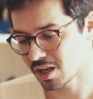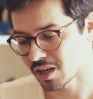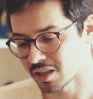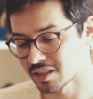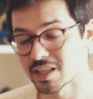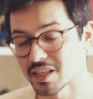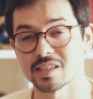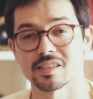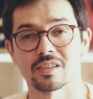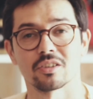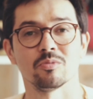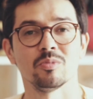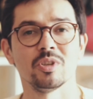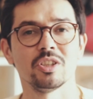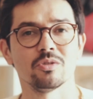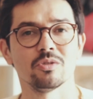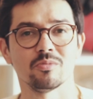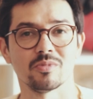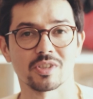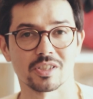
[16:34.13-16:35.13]
And yes,
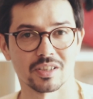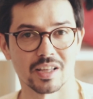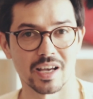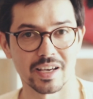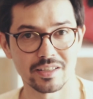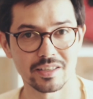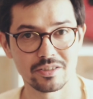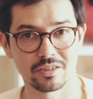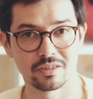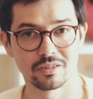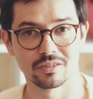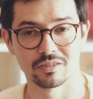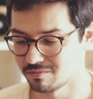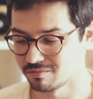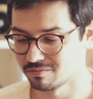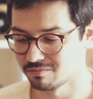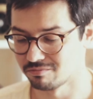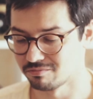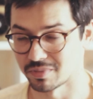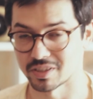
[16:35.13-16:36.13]
aluminium is light,
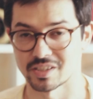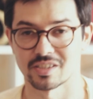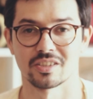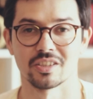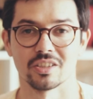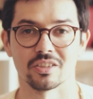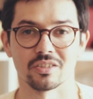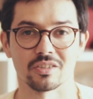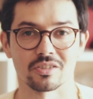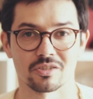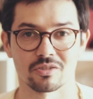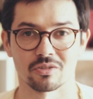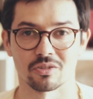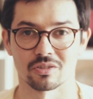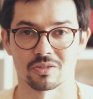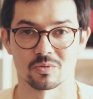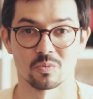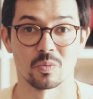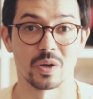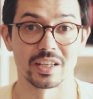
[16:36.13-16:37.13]
but still it's
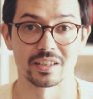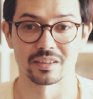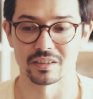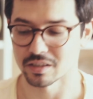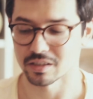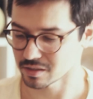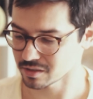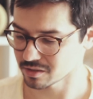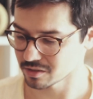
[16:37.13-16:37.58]
not weightless.